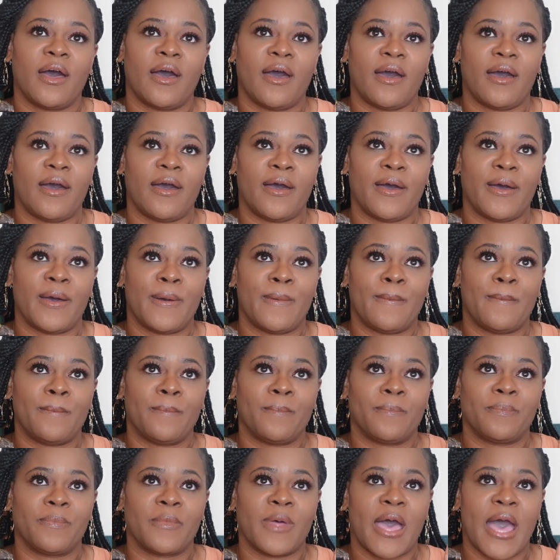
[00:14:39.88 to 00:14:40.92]

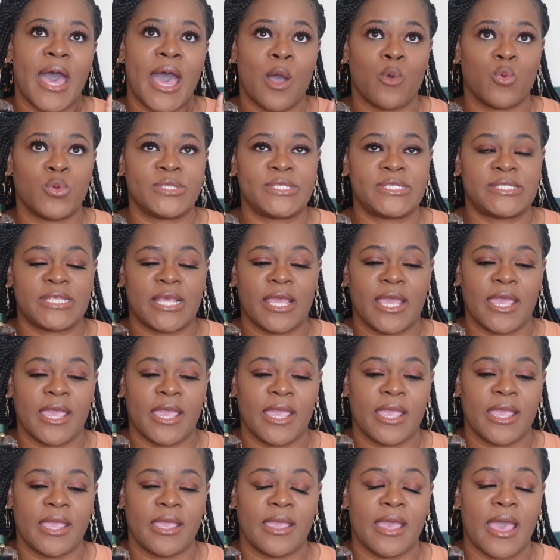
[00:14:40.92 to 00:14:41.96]
um, I would
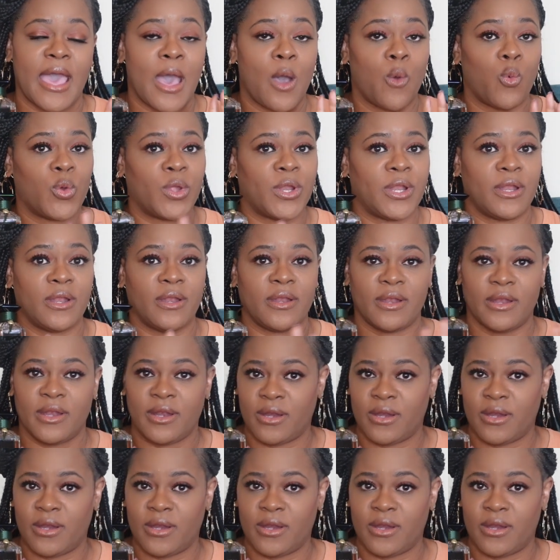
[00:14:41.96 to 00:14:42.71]
say I would,